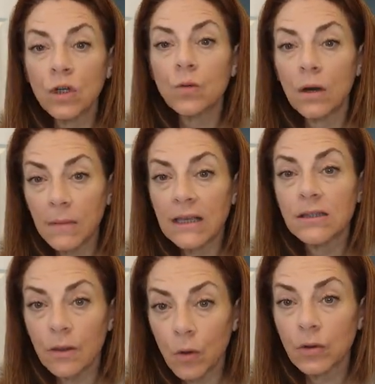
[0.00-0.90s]
which one
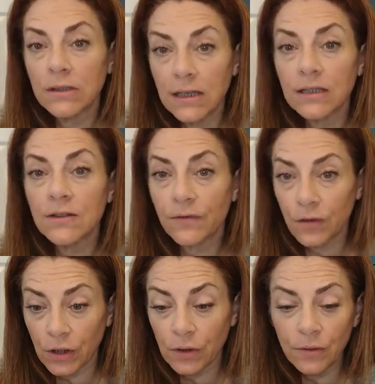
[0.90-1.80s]
makes the most sense
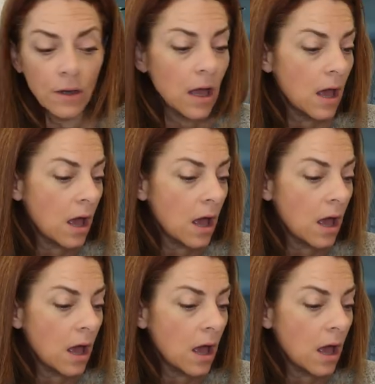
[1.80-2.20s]
for you.